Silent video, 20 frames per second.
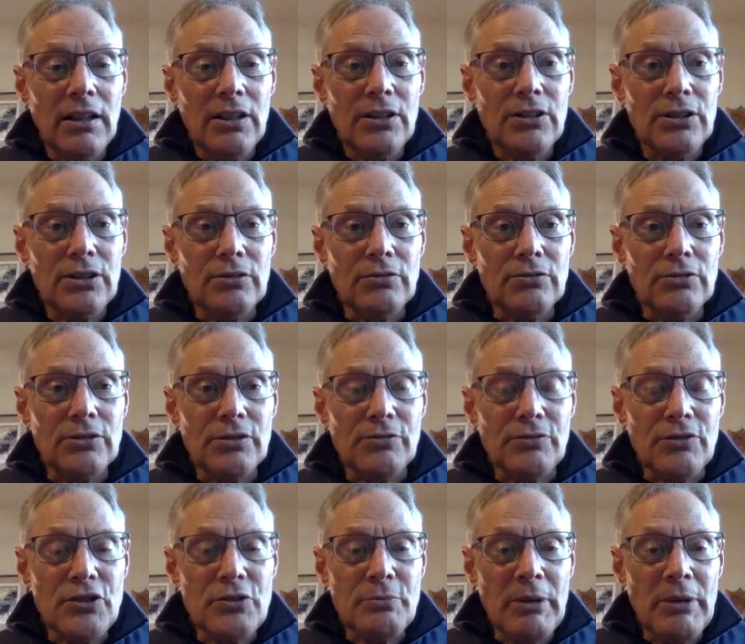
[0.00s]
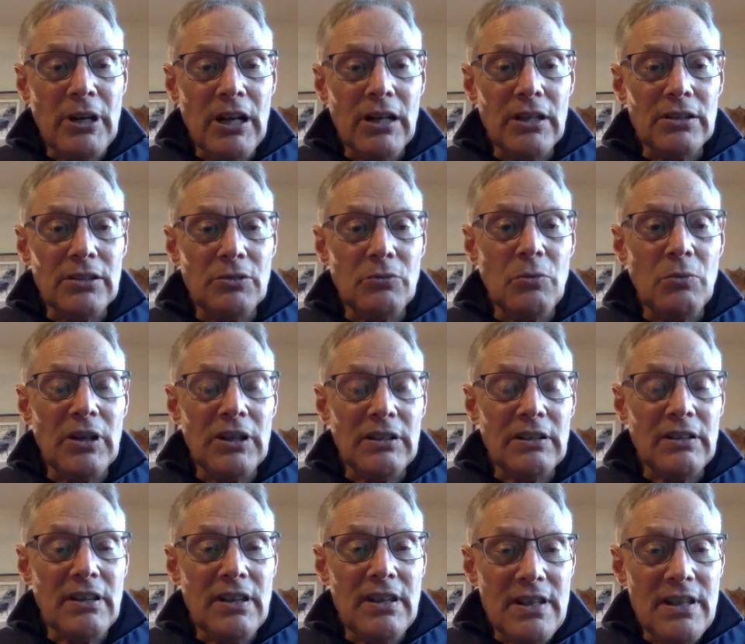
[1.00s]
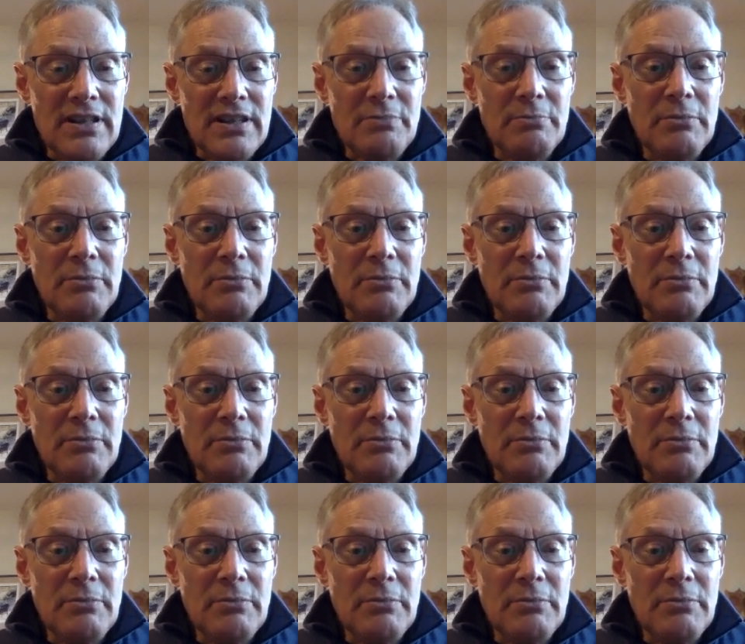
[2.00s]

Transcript: to respond to what this